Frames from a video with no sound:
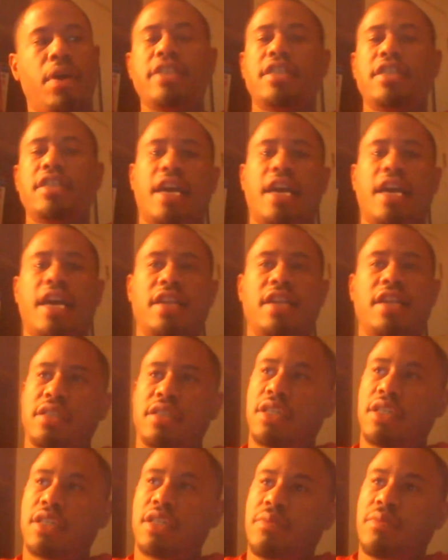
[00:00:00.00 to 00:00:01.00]
just had this
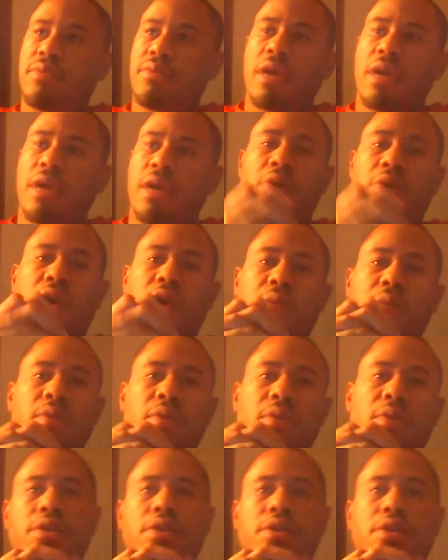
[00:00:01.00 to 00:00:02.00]
discussion with my
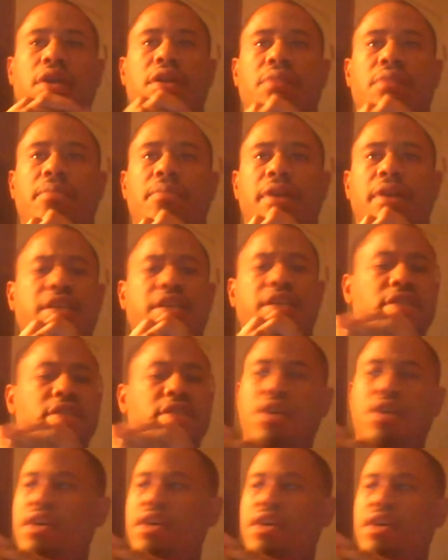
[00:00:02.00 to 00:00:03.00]
barber. We were talking about he just
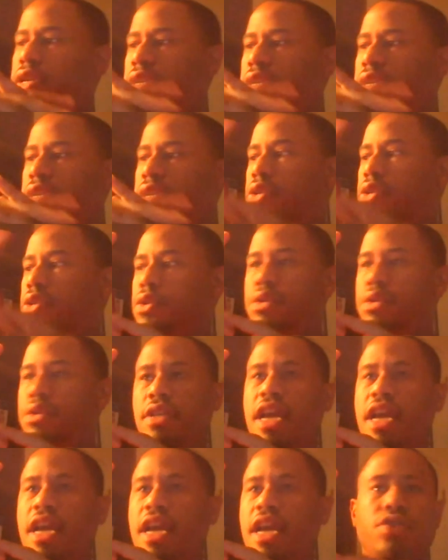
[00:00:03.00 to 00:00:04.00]
started a
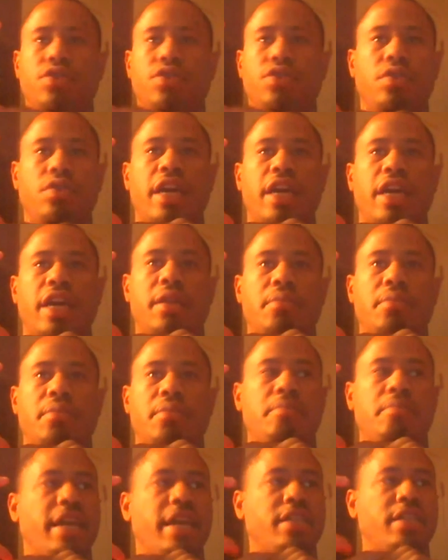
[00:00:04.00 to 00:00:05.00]
natural like
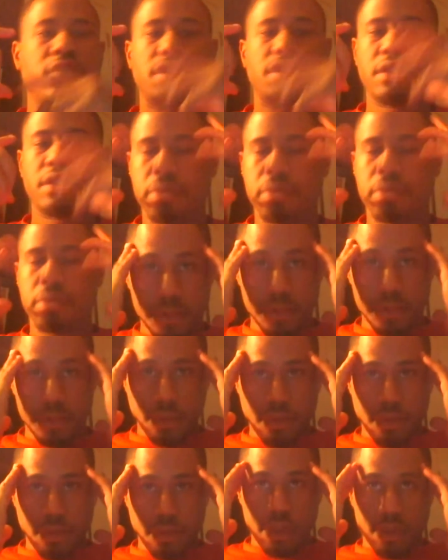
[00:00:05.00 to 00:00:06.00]
men's
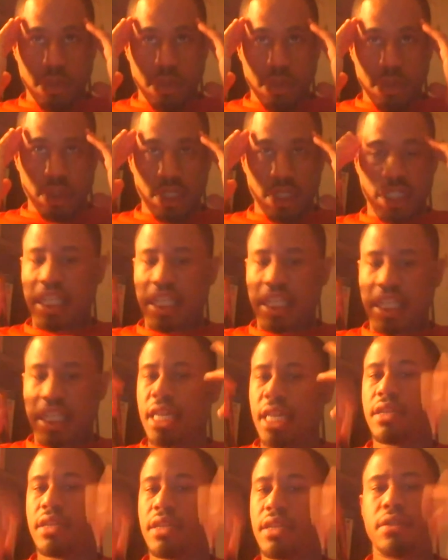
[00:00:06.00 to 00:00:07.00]

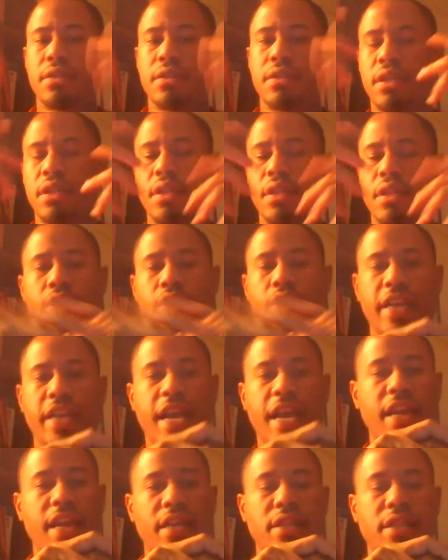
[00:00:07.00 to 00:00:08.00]
skin
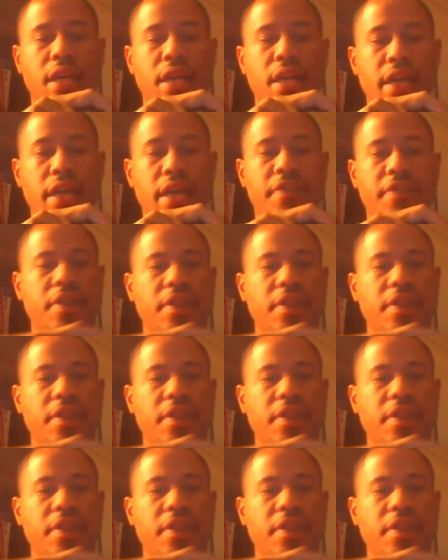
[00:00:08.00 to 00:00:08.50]
organic line